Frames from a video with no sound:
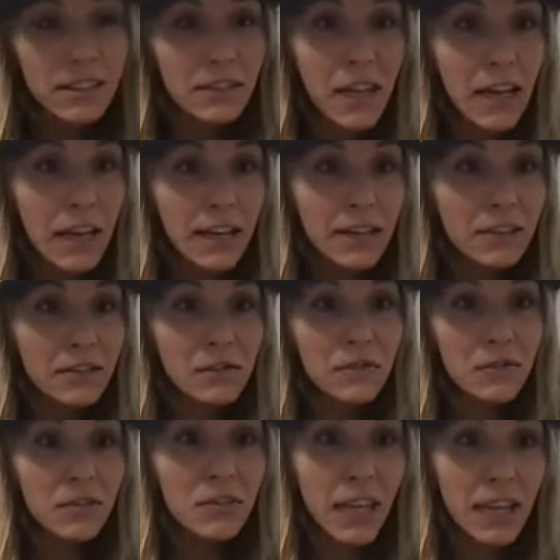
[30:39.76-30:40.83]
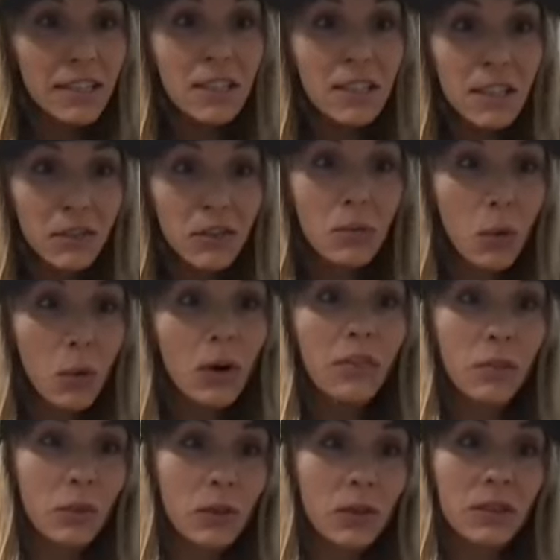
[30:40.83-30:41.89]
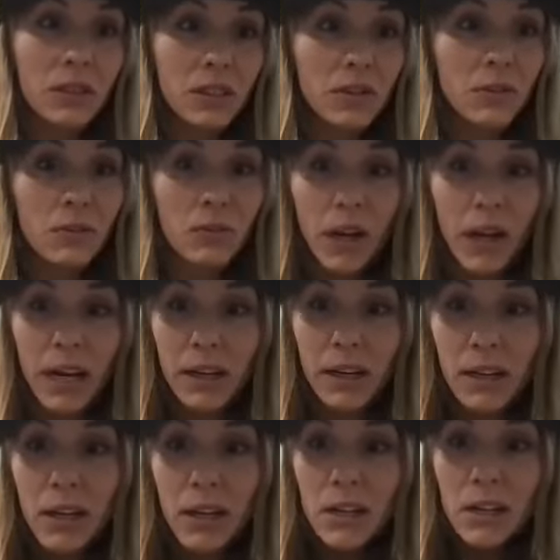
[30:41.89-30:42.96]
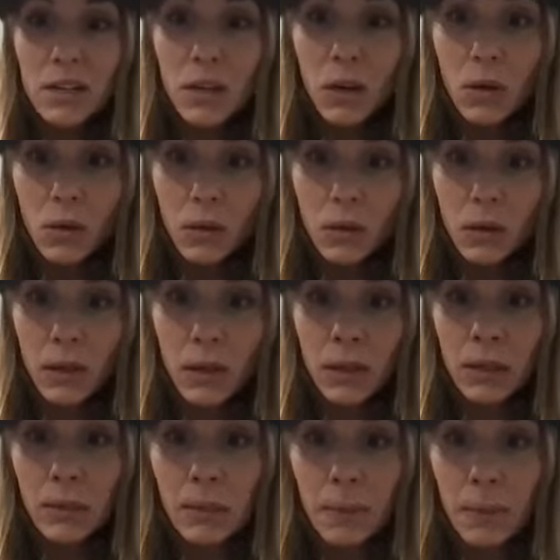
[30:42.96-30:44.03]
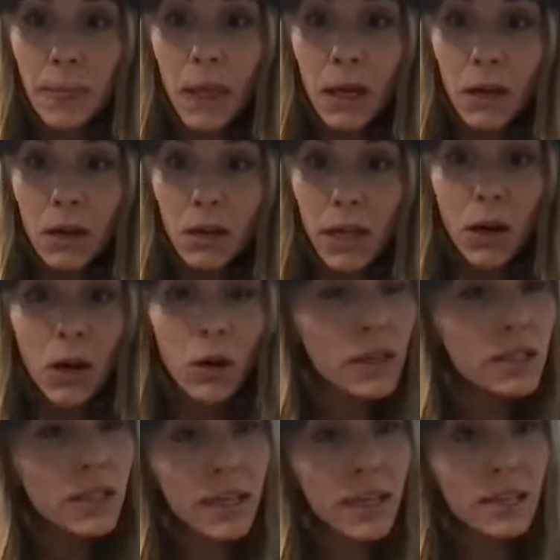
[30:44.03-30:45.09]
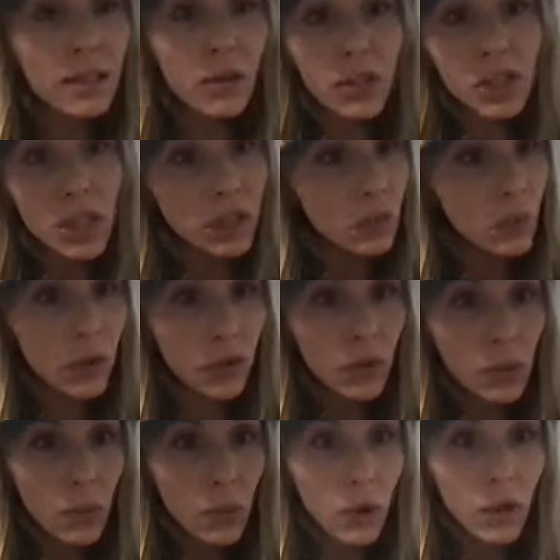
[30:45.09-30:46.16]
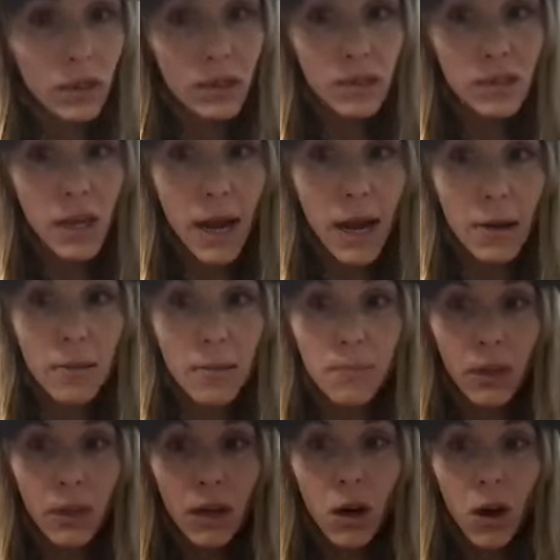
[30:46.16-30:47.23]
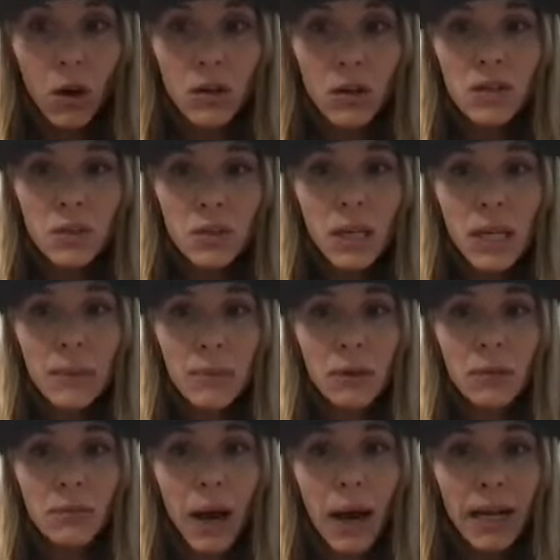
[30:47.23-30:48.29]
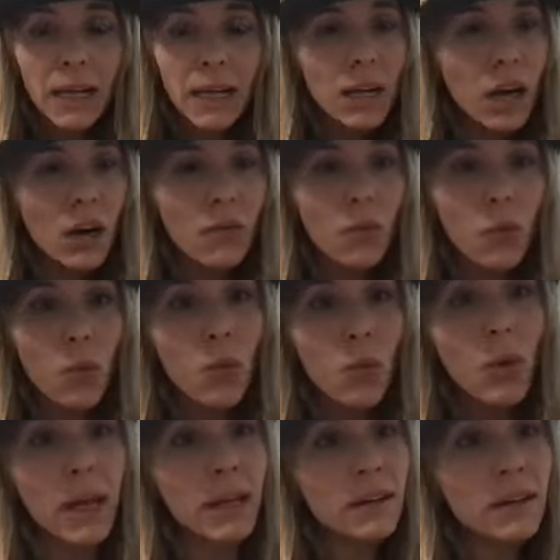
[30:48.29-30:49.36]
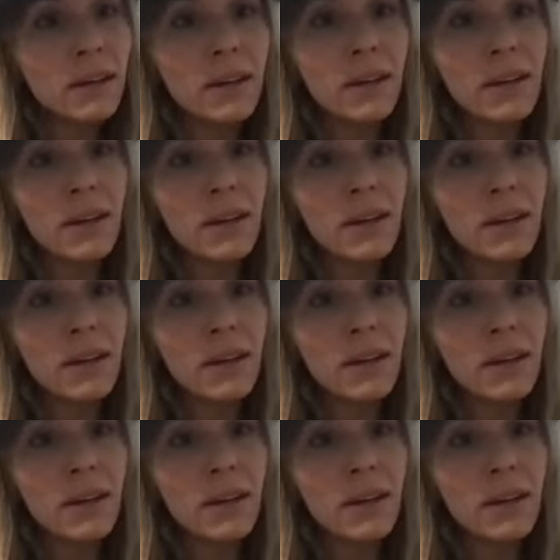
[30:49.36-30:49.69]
like that's even more of a real deal, right? So like always, like I said, always check the weather reports. Also keep in mind of wind.